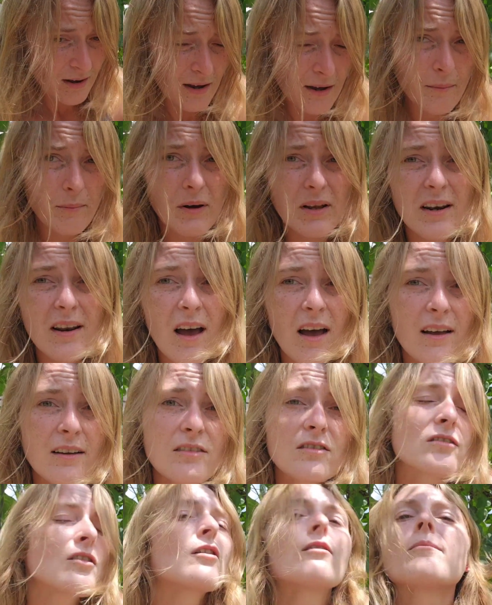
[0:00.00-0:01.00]
but not
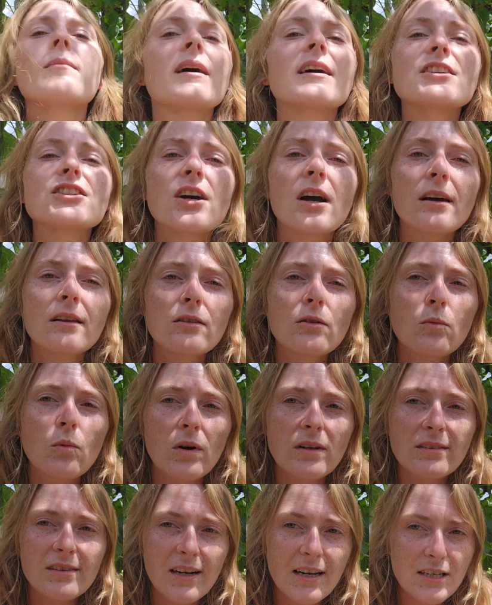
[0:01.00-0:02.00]
so much on the
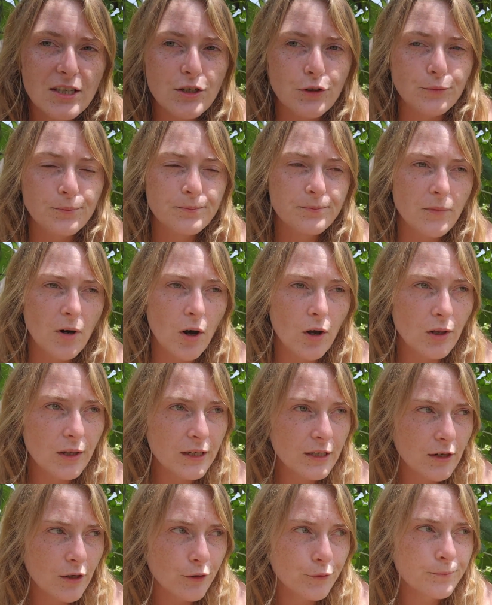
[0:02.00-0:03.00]
ones that I do. All I
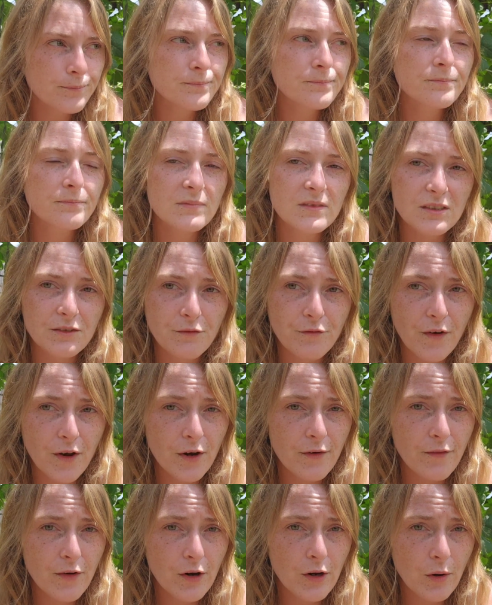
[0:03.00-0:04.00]
know, it's a
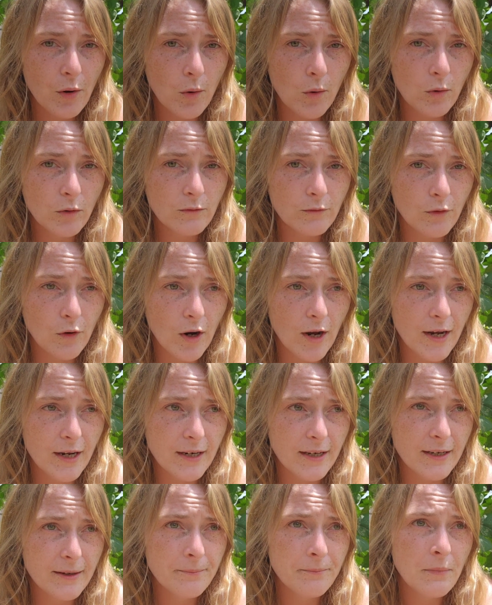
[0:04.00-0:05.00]
very, very old
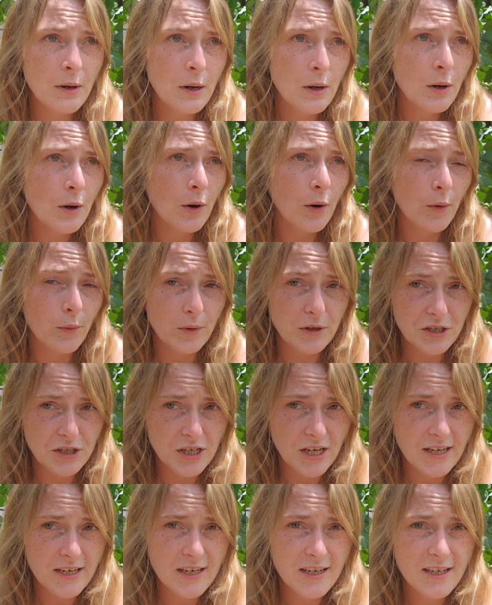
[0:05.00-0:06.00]
variety,
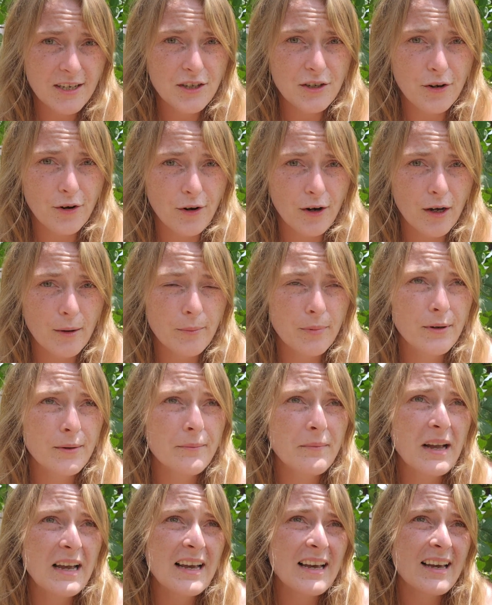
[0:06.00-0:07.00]
originated in Europe,
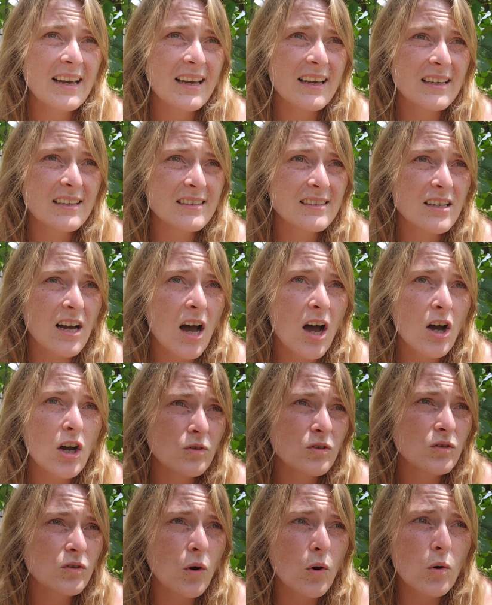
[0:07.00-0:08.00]
is not
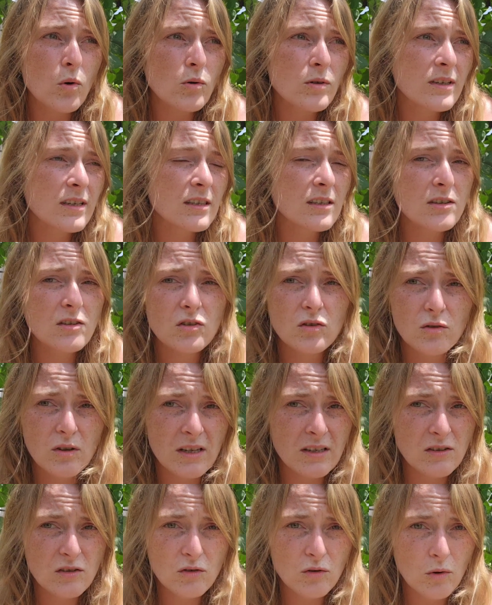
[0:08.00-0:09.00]
sold
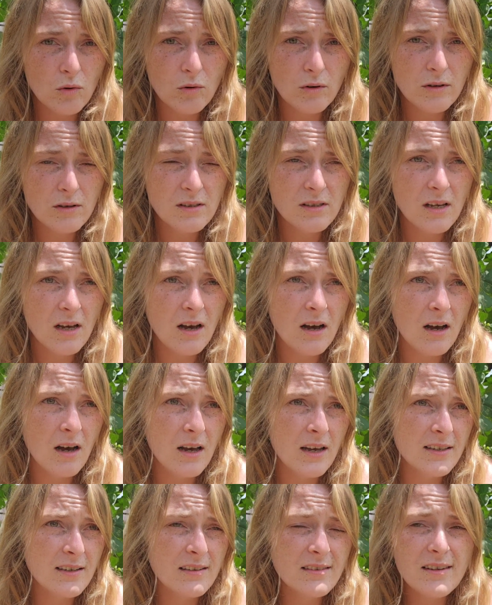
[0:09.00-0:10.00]
in stores.
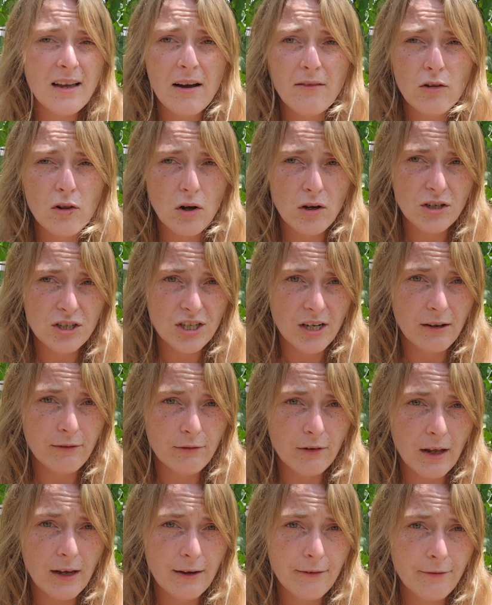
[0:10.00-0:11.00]
It doesn't have a long
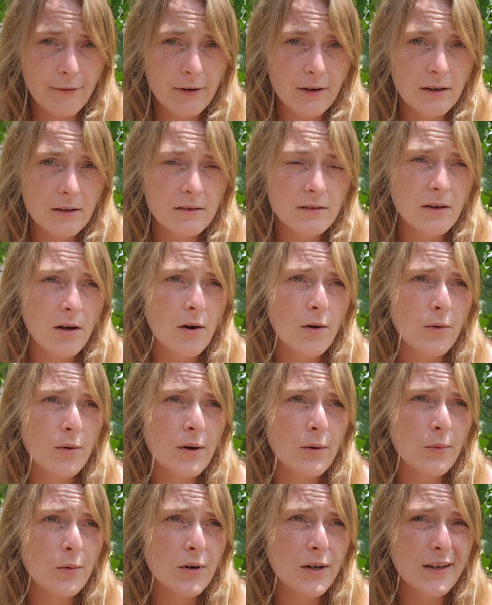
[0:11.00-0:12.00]
shelf life, so
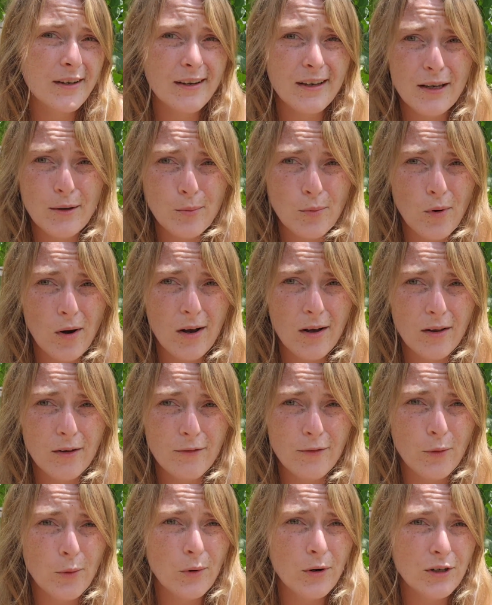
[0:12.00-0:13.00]
it wouldn't keep well
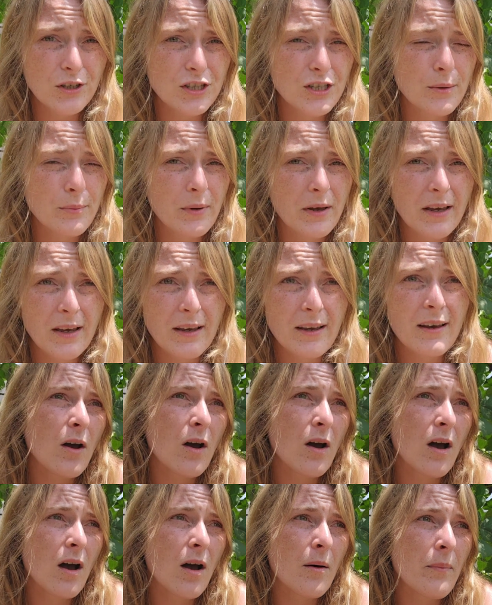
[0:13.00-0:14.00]
for shipping.
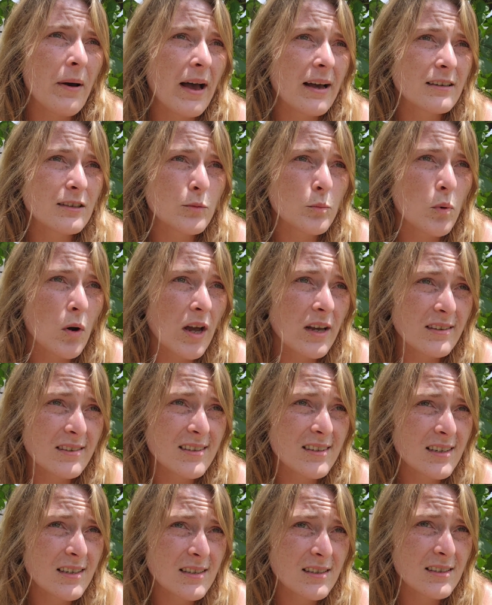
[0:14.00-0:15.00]
A past
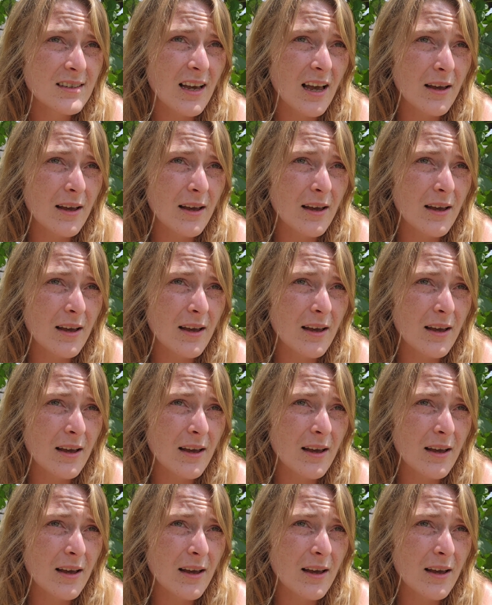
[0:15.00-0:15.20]
president,